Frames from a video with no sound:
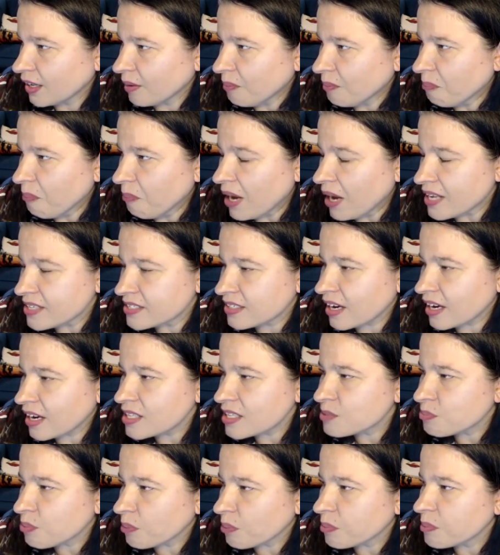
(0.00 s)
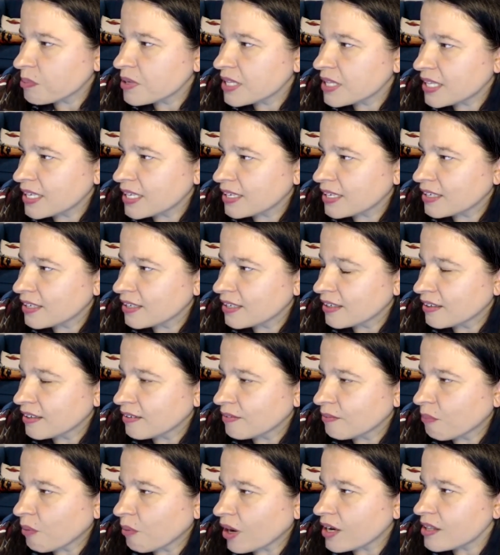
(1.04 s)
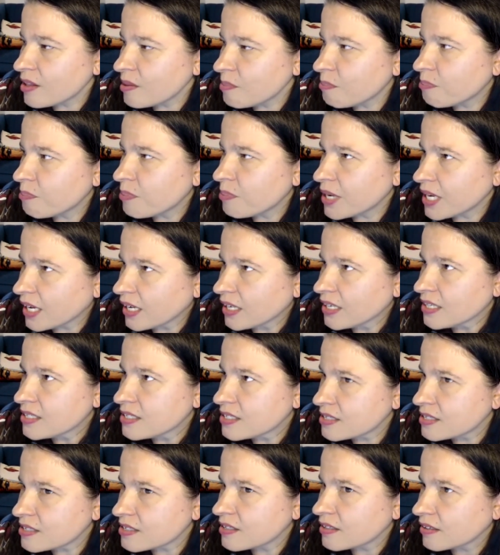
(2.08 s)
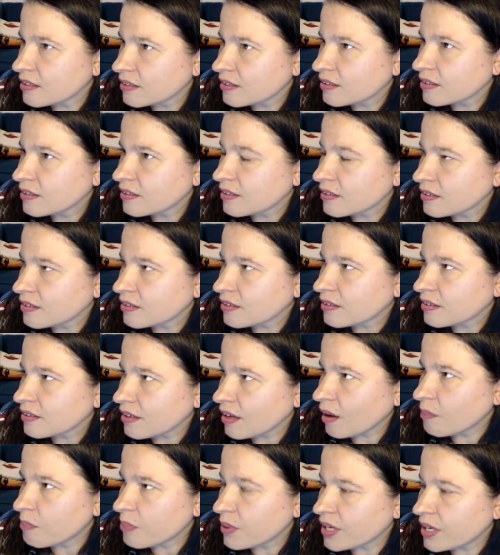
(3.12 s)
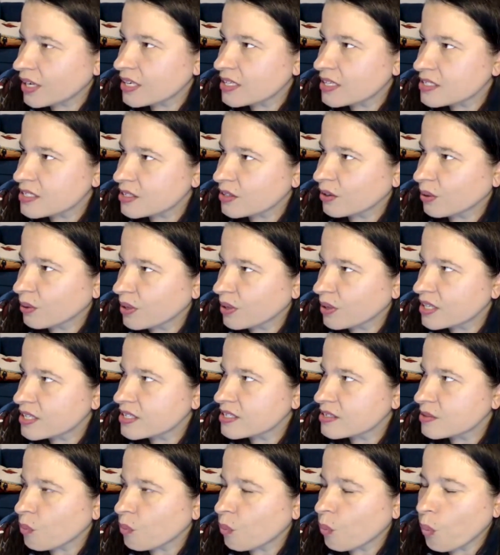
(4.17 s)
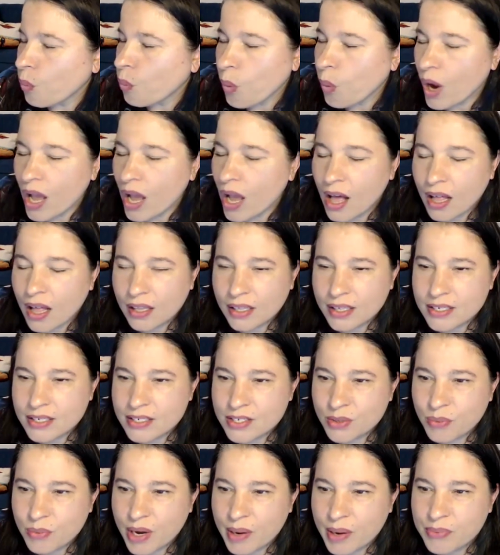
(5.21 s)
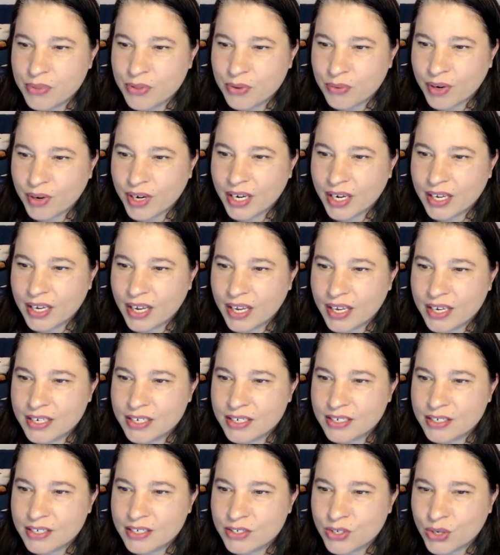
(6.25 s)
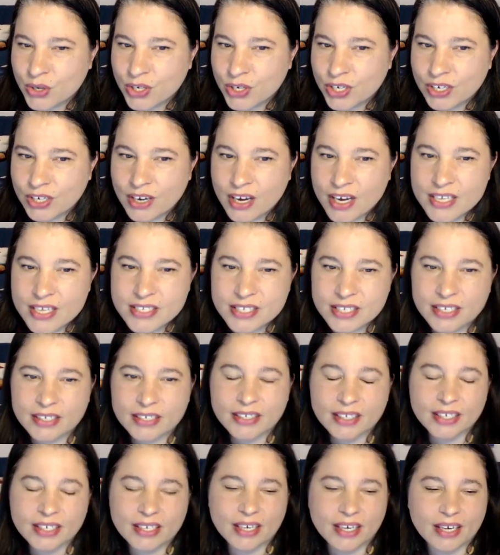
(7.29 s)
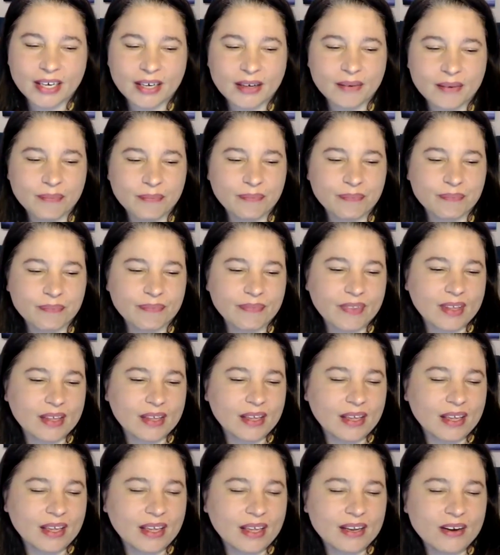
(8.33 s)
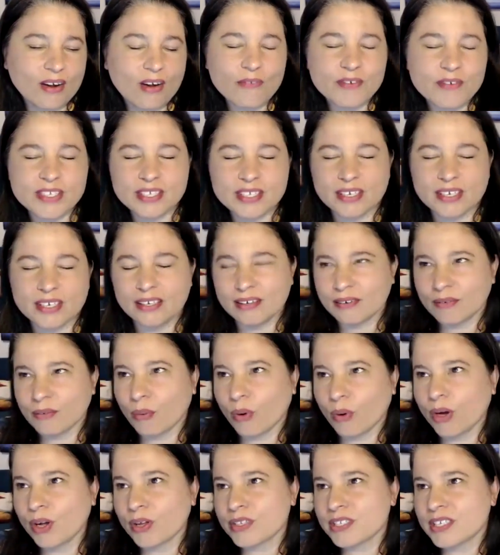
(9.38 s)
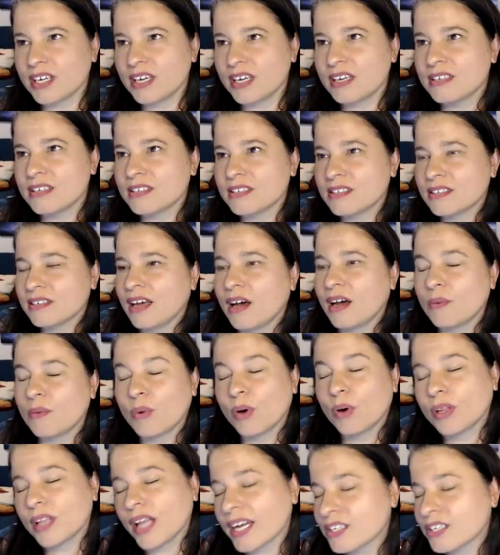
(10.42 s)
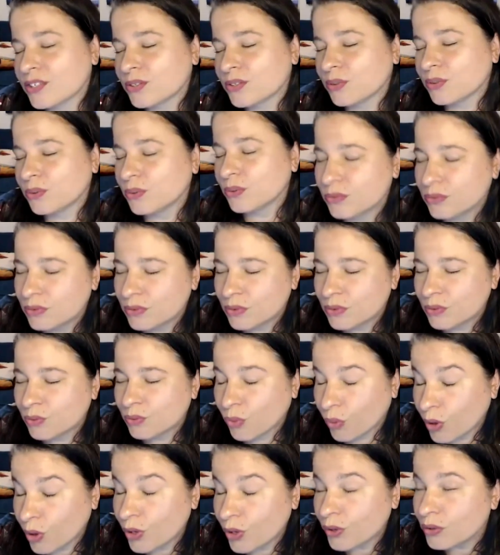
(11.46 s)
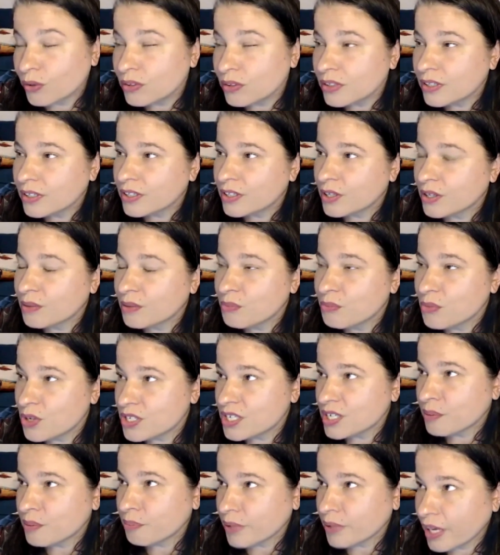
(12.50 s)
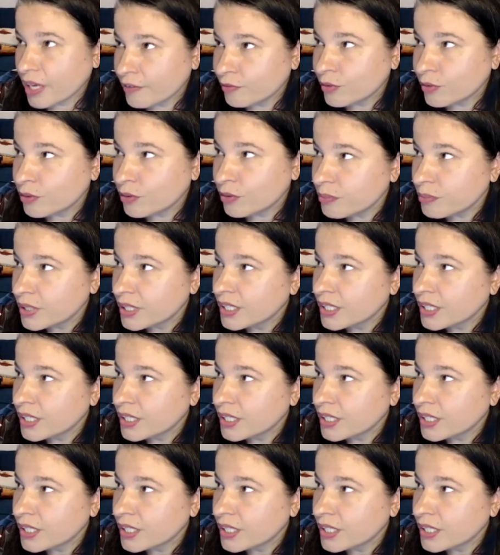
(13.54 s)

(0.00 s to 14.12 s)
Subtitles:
MasterCard's probably one of the biggest companies who is well into Web3 and tokenizing. And obviously royalties, actual Royal, the music platform,